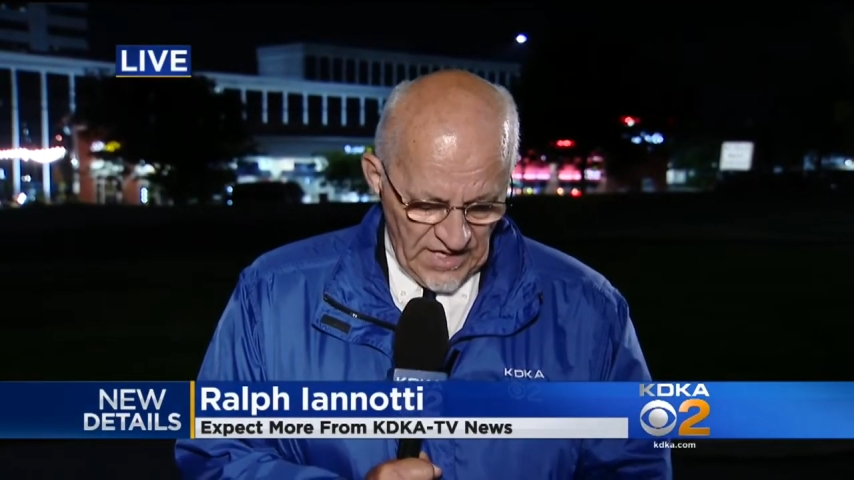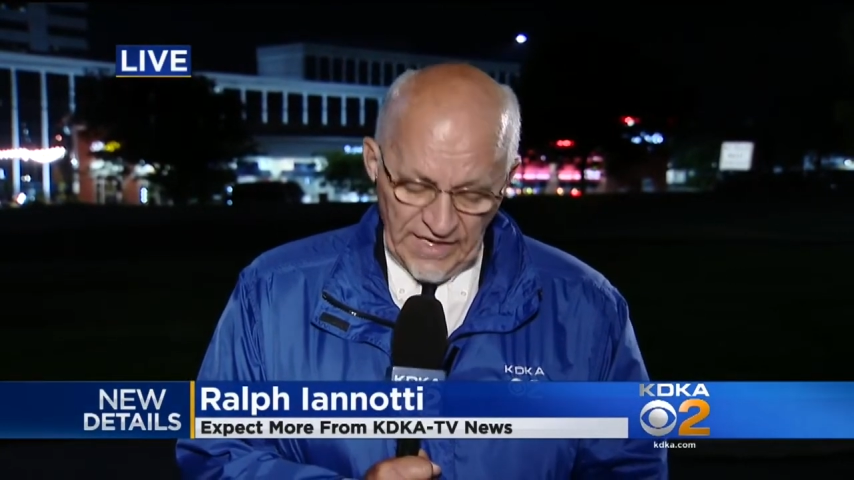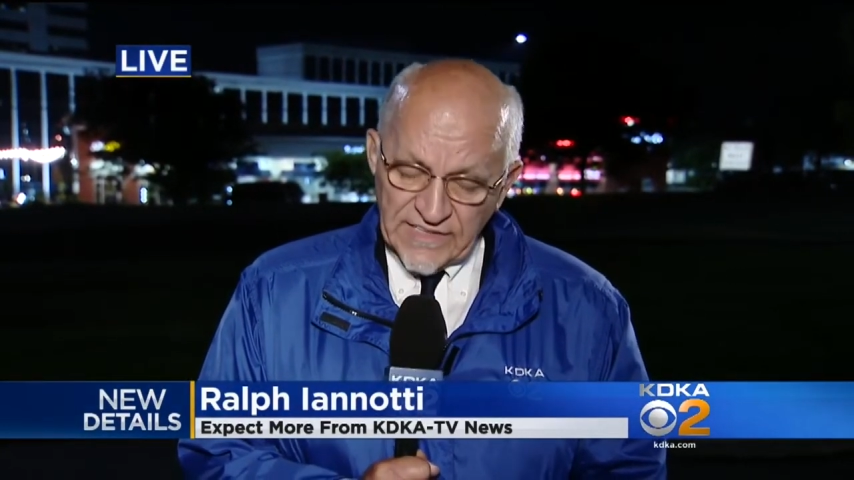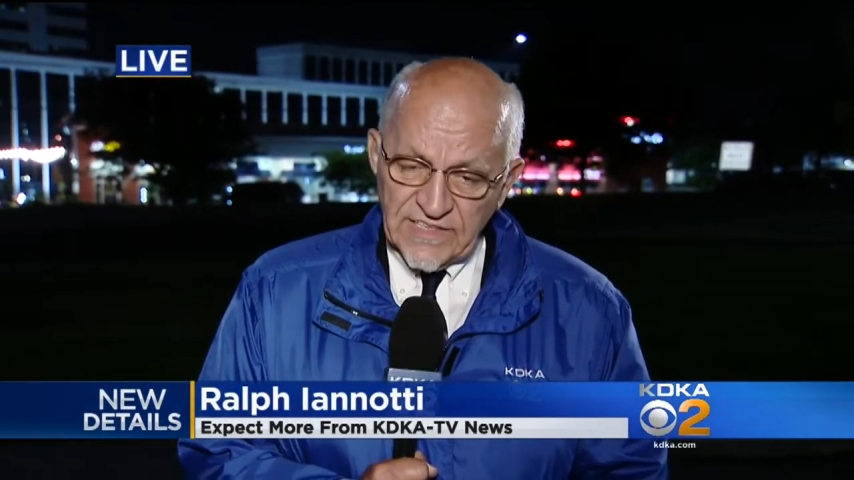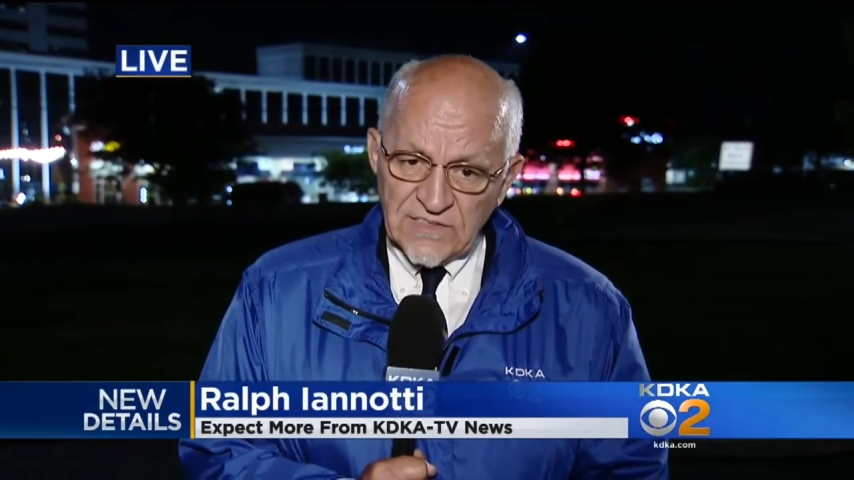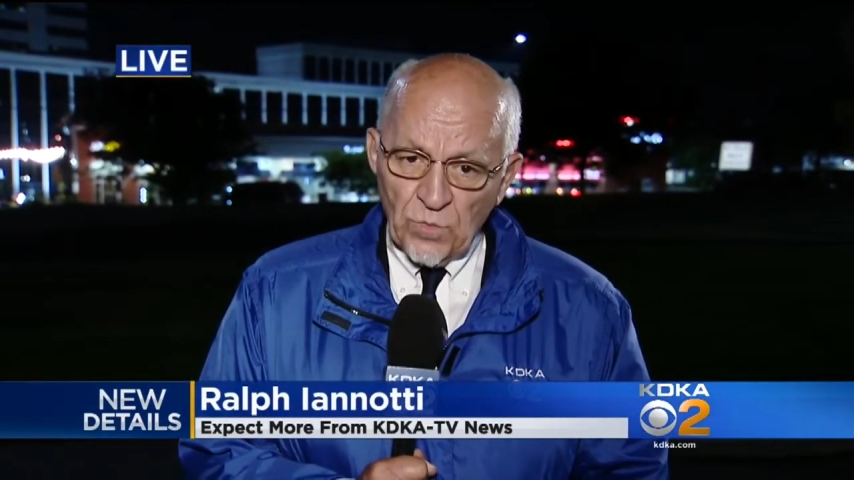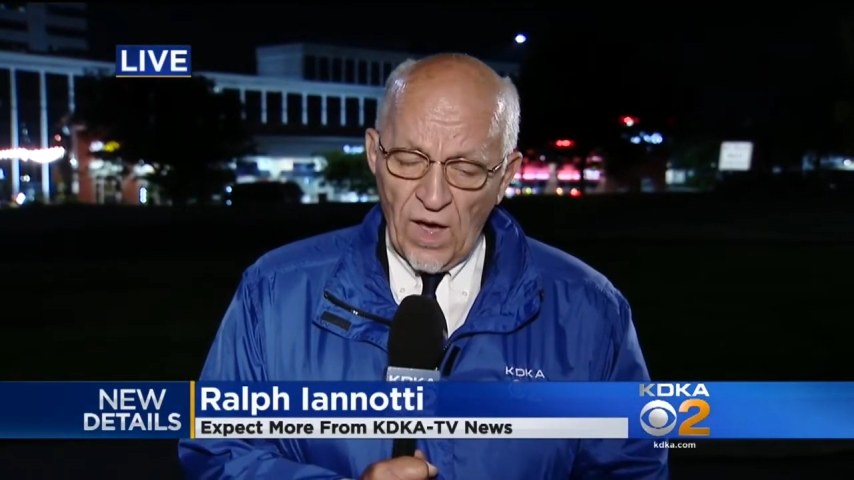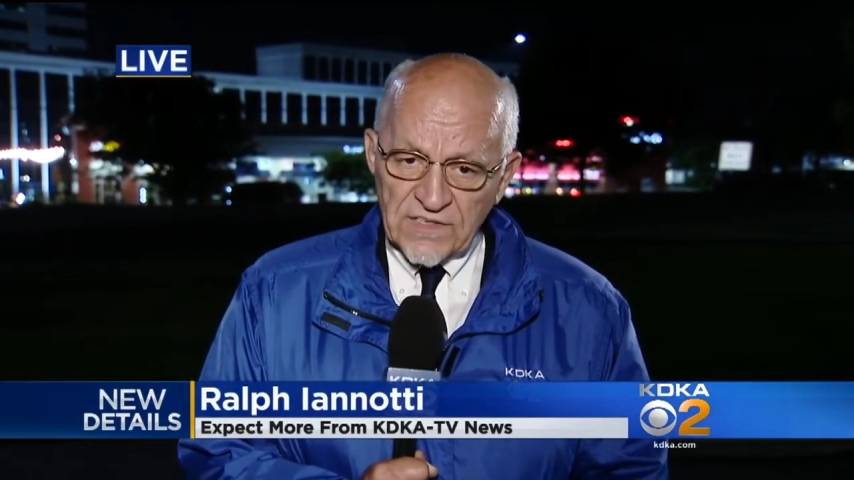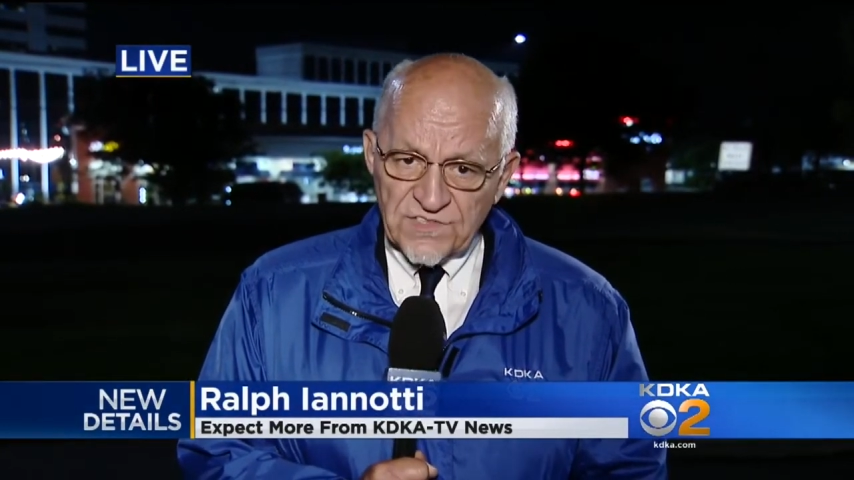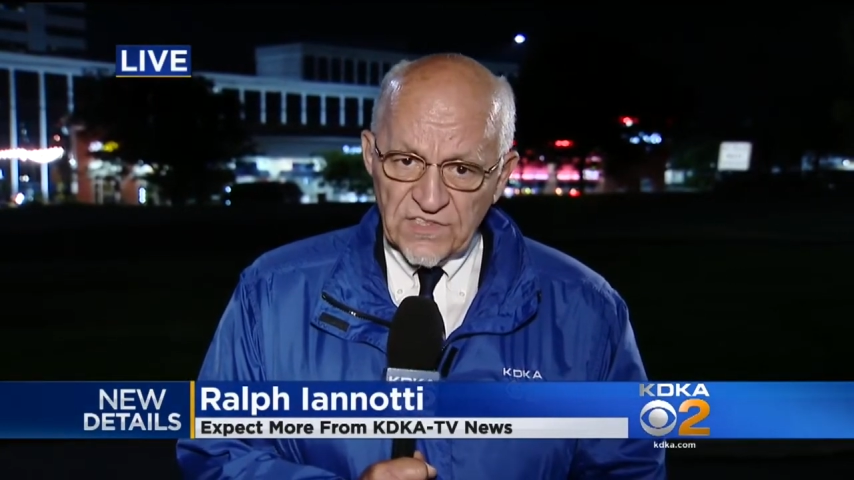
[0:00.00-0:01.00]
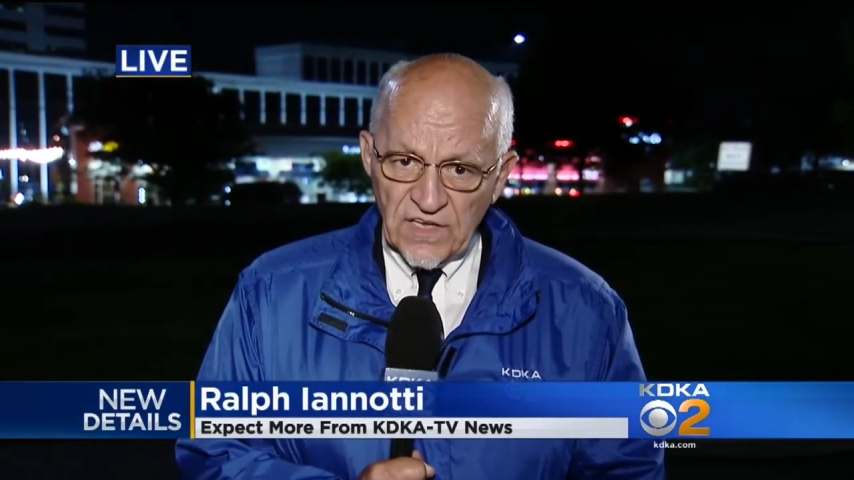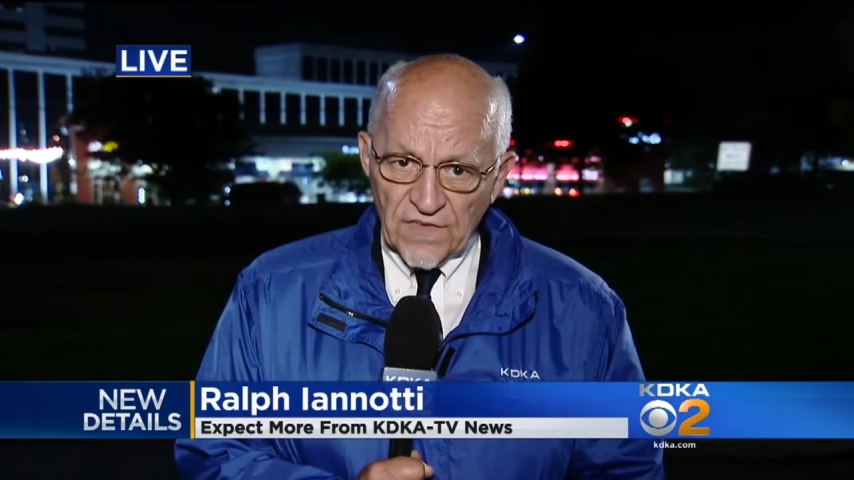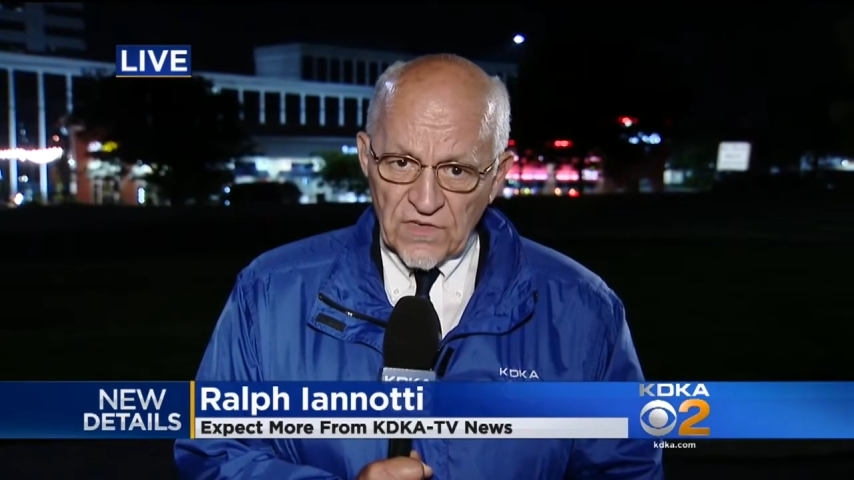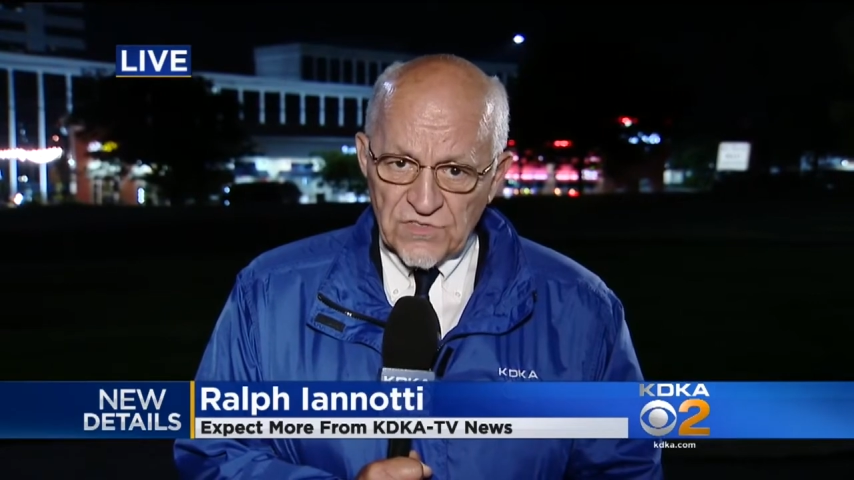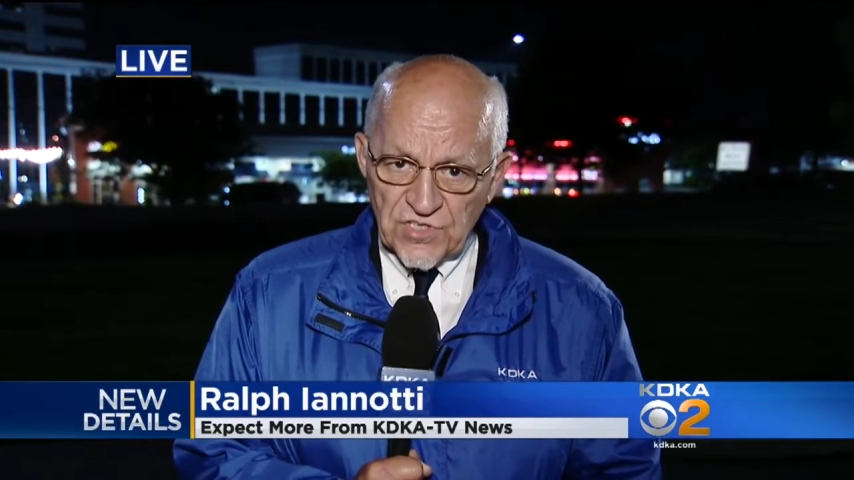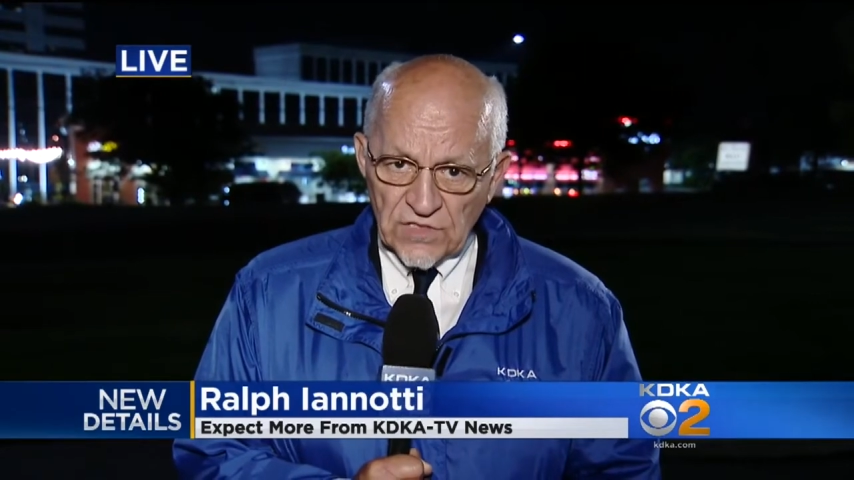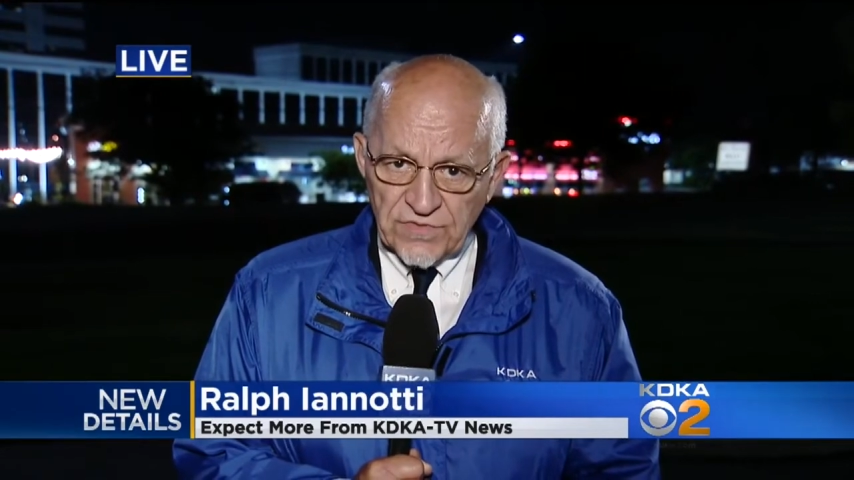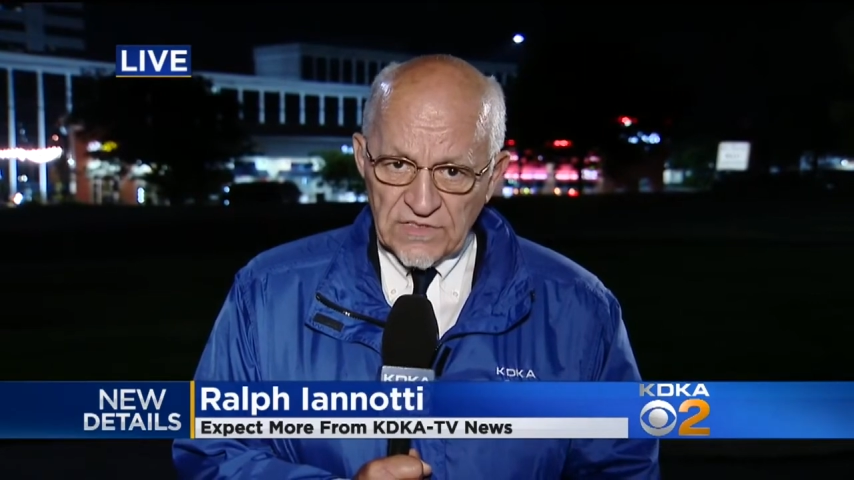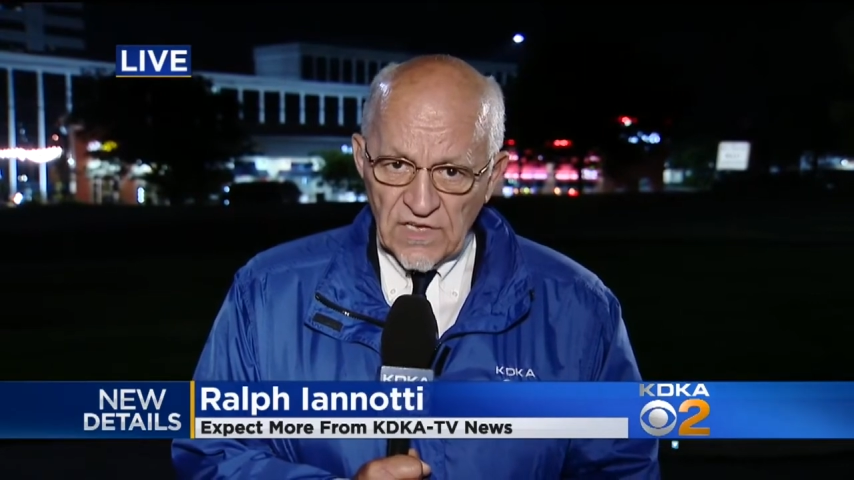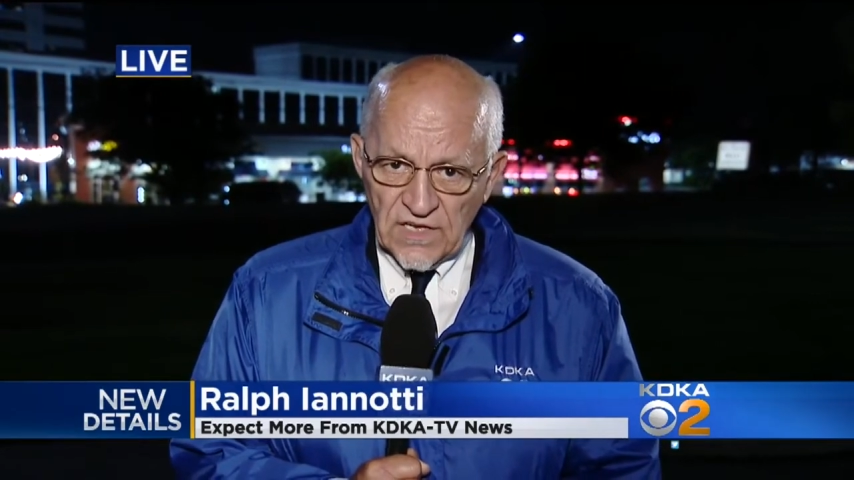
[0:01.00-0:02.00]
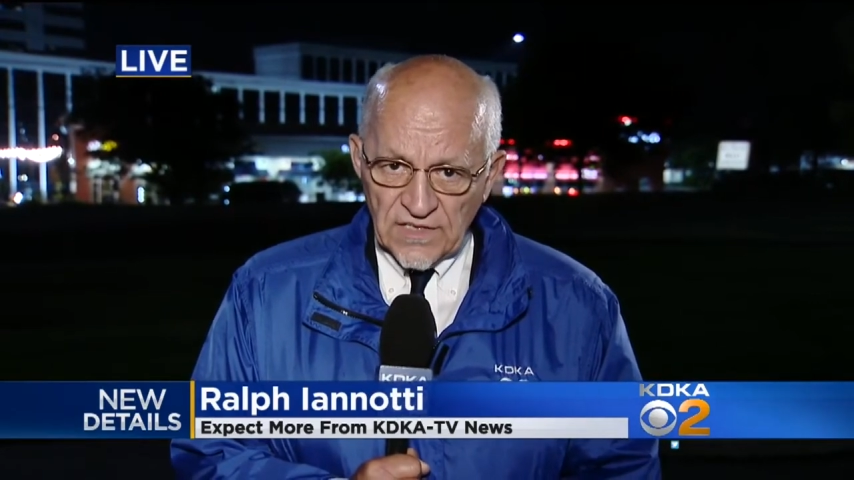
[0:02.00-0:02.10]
he didn't want to see other children